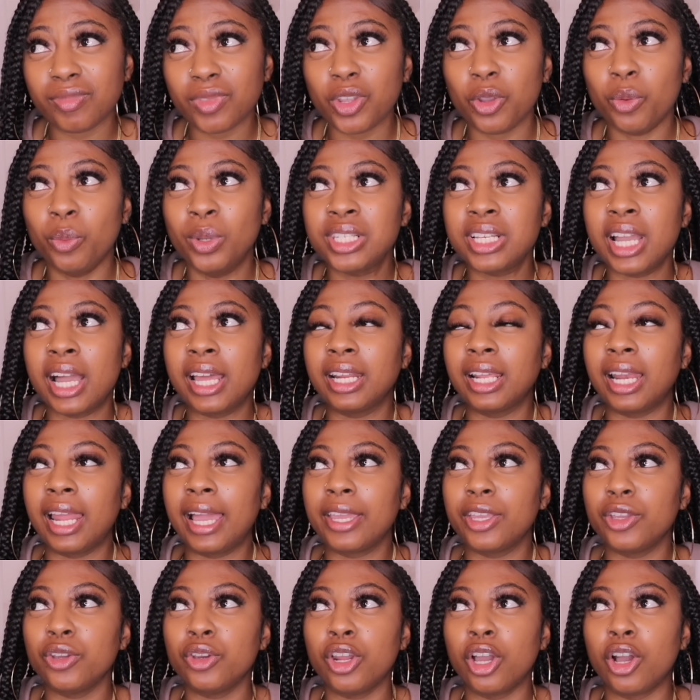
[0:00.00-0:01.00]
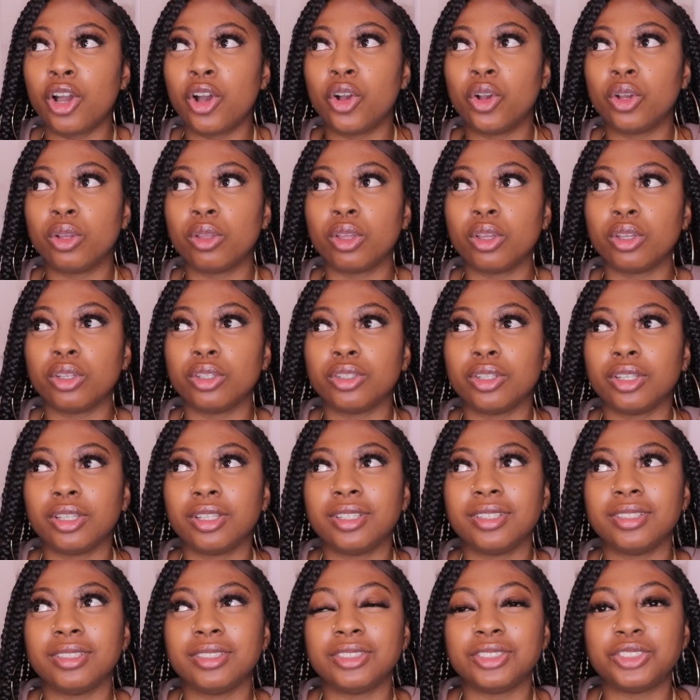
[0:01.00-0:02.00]
was kind of like, you know,
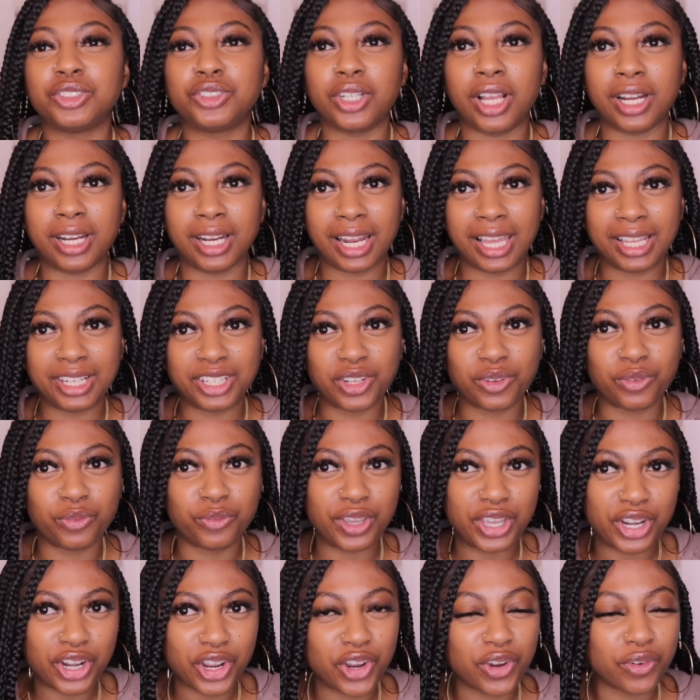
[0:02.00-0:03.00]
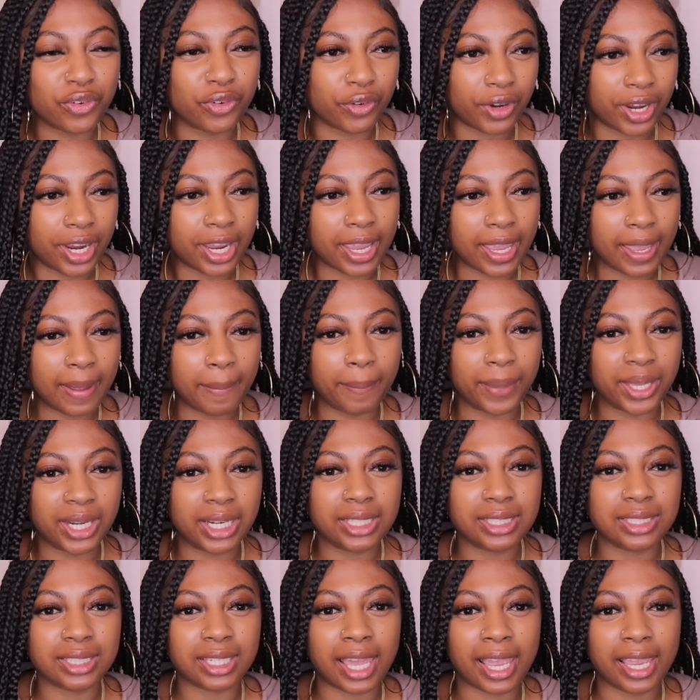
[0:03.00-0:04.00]
trying to like defend her friend, but
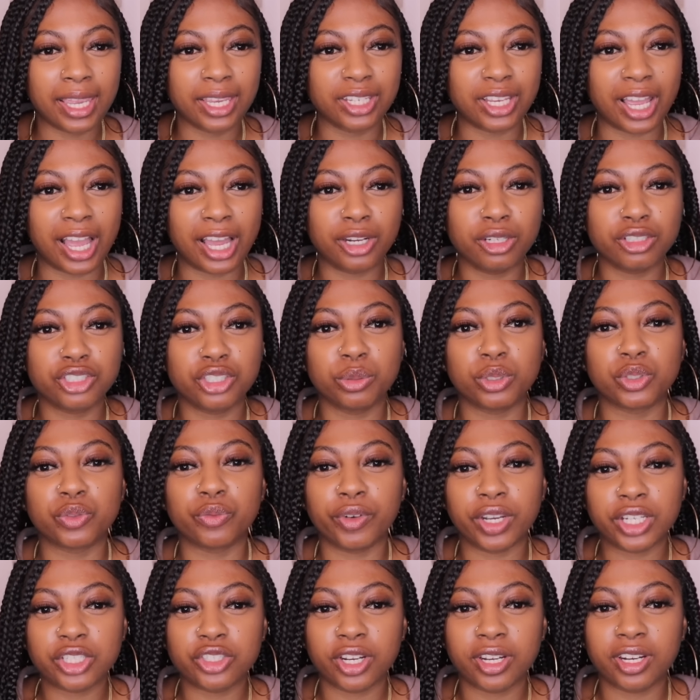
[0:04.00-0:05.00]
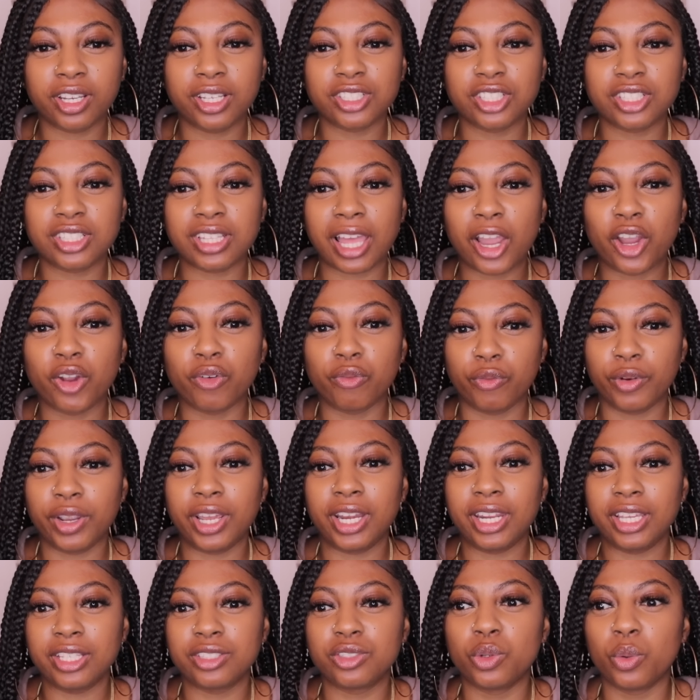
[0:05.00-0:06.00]
it's like, I know she was frustrated because it's like her
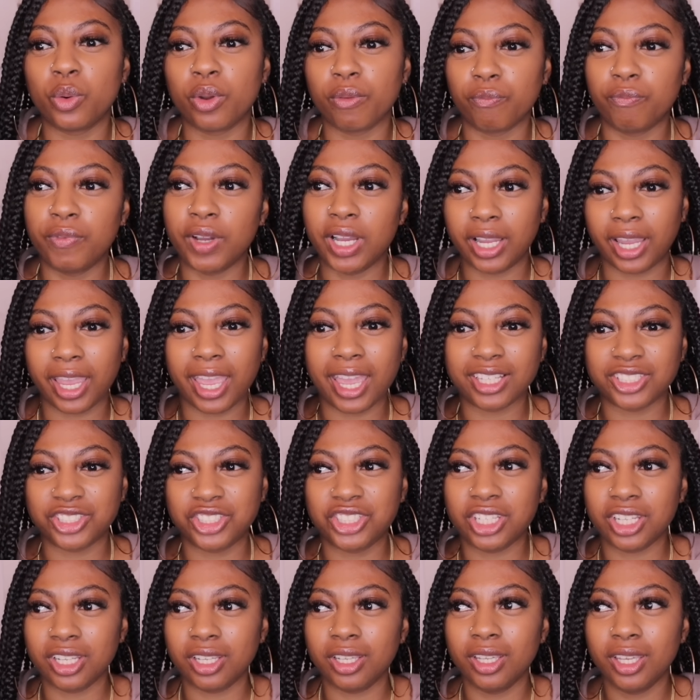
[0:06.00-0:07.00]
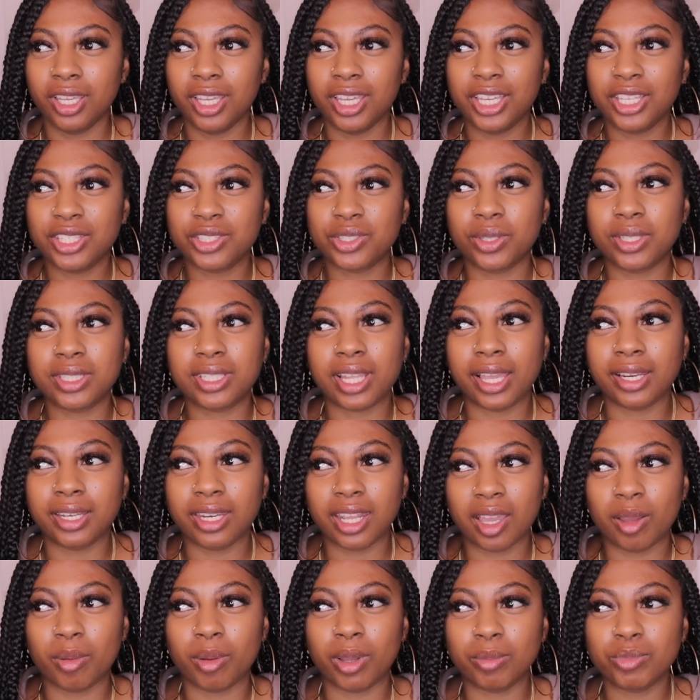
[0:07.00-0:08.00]
friend is doing fuck ass shit. So it's like,
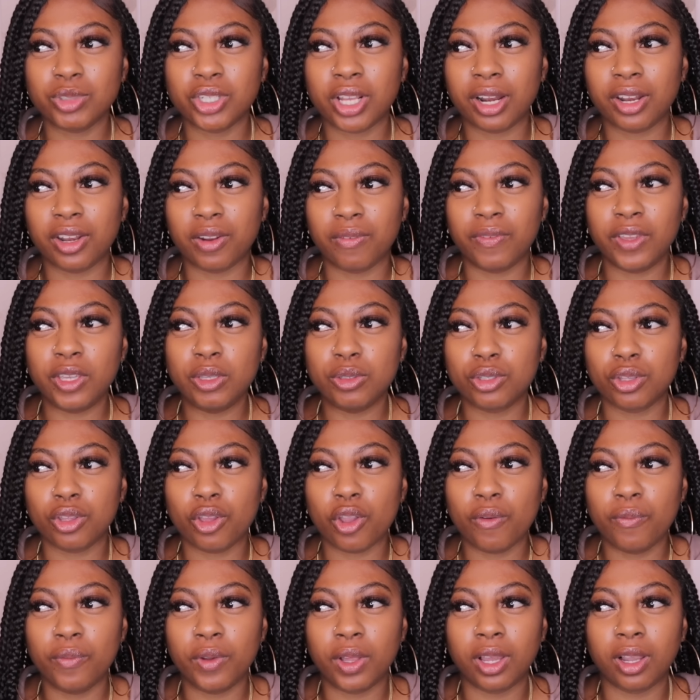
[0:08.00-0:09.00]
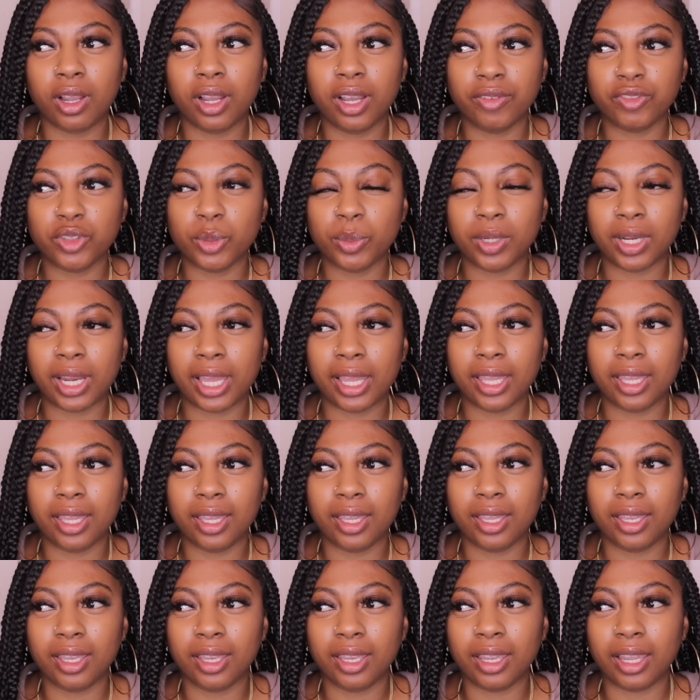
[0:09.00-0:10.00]
damn, I'm trying to defend you so you don't feel uncomfortable.
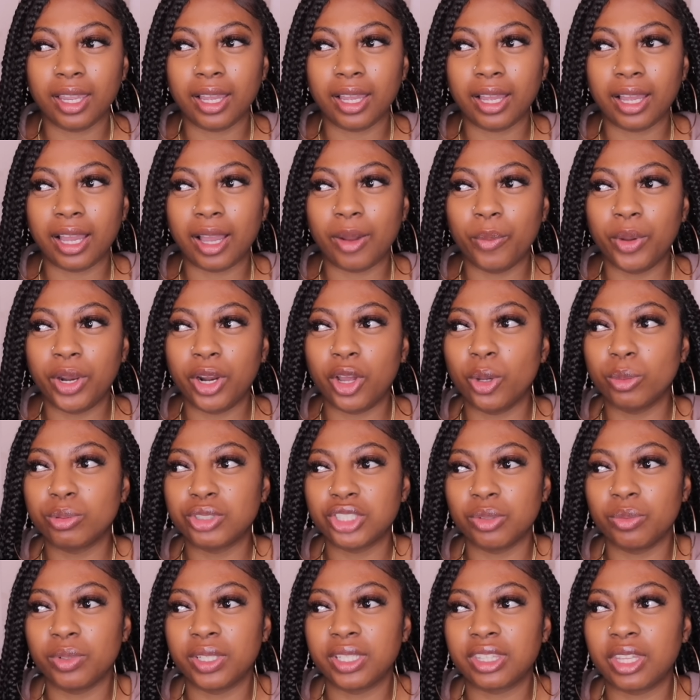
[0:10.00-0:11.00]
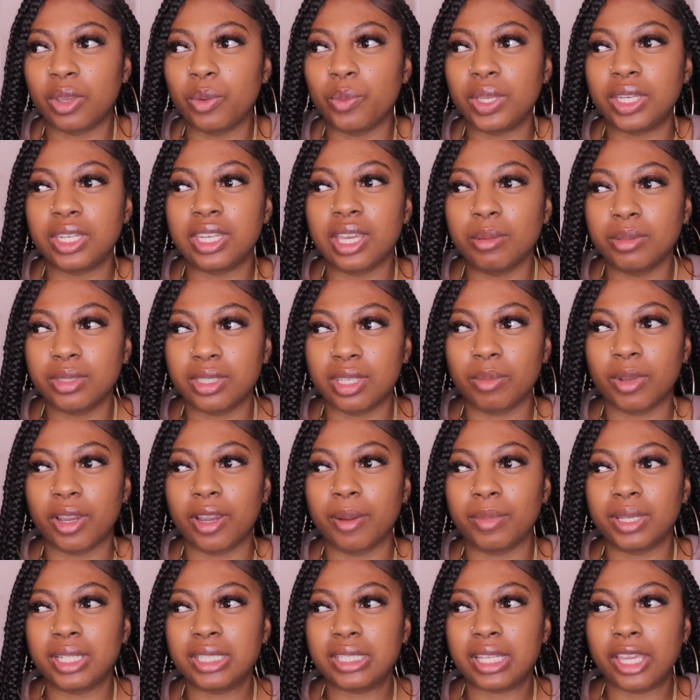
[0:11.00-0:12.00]
Like, I would hope she wouldn't think we double team
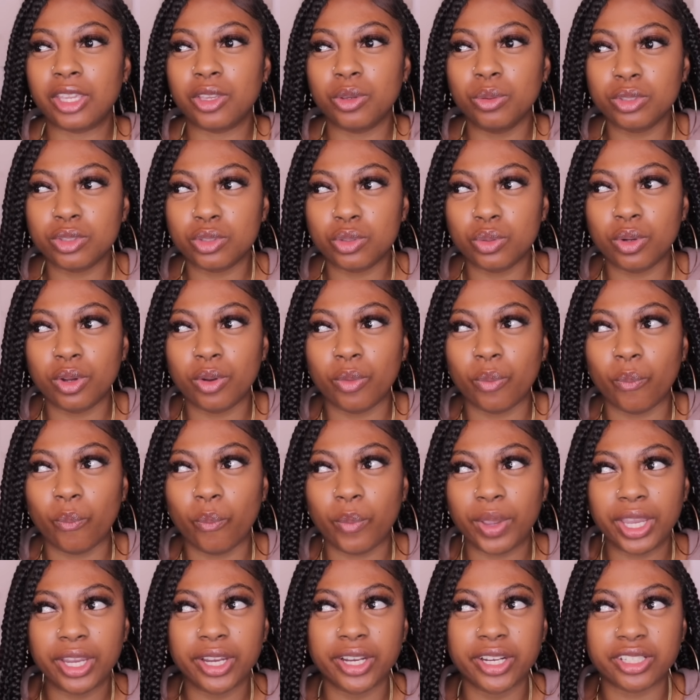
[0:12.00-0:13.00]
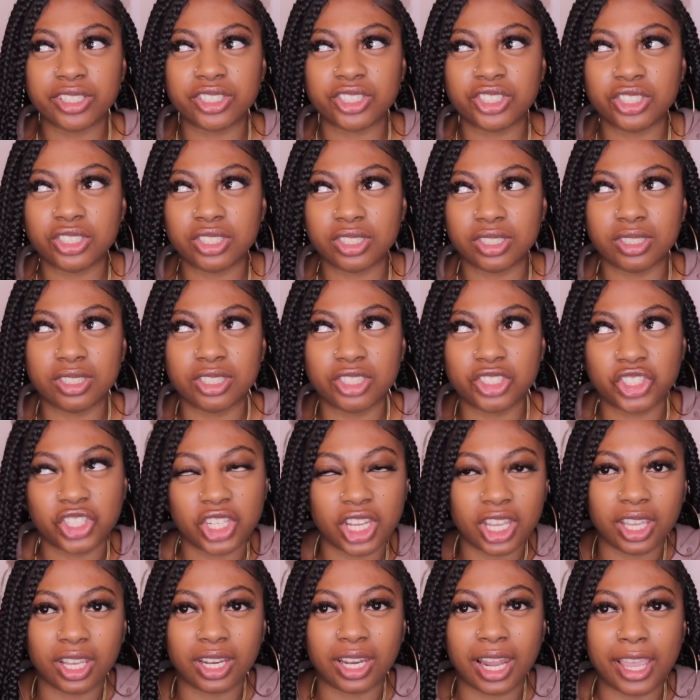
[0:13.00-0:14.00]
her, but it's like you was doing weird
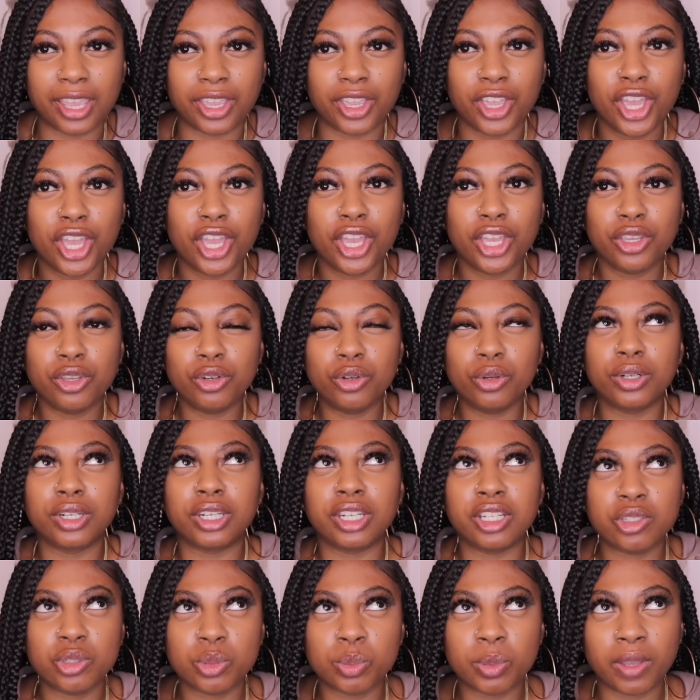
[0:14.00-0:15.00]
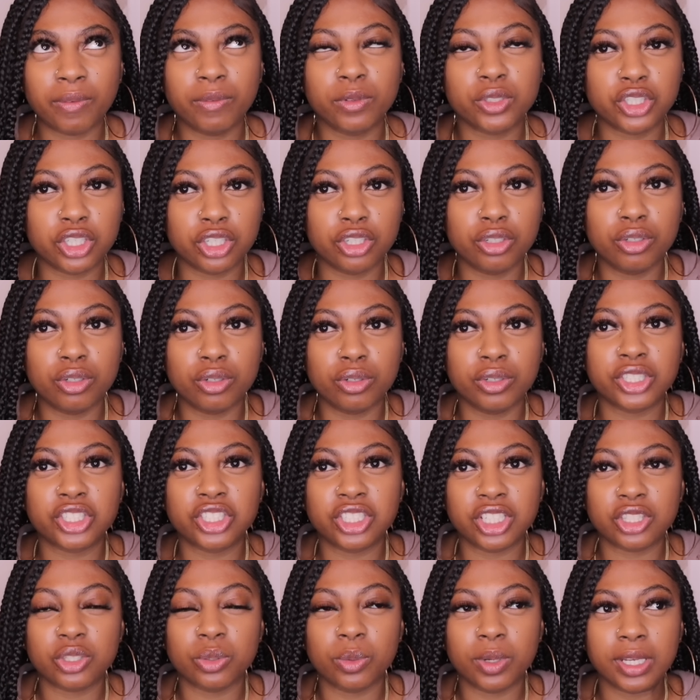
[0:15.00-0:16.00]
shit. Like, you doing disrespectful shit. You doing
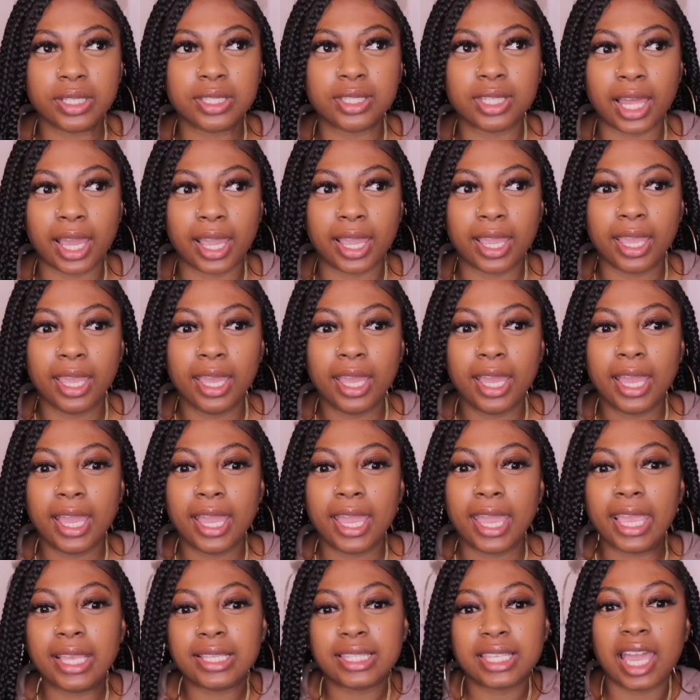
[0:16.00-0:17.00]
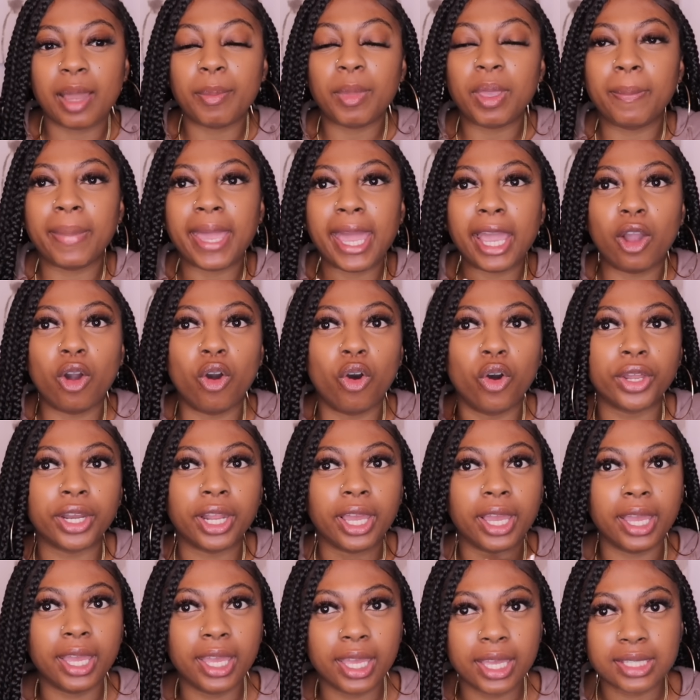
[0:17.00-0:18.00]
shit to where it's like, it's coming back on
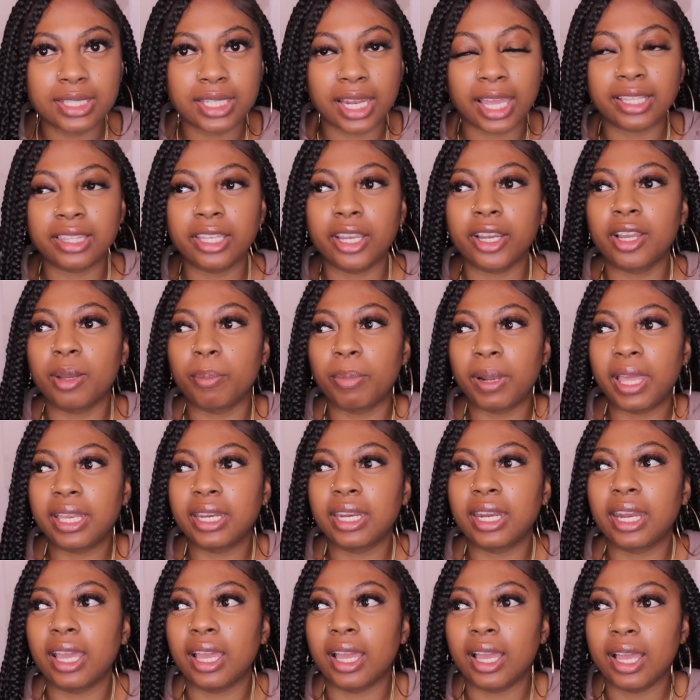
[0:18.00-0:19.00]
us. Like, they're complaining to